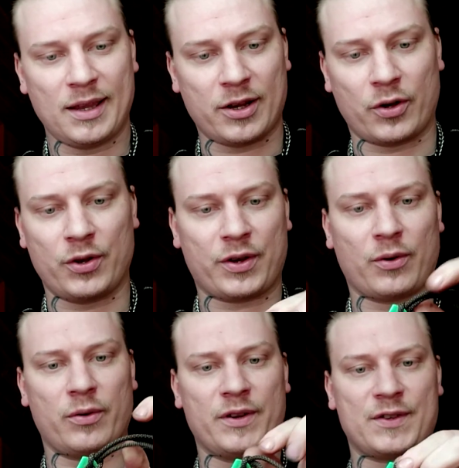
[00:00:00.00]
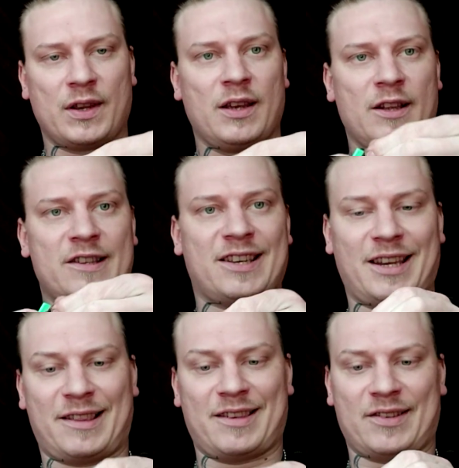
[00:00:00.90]
You know, you can always
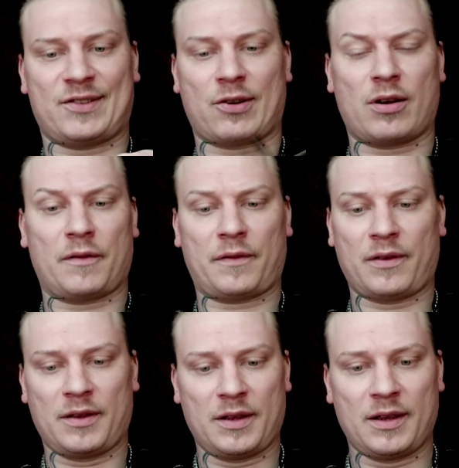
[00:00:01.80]
take this off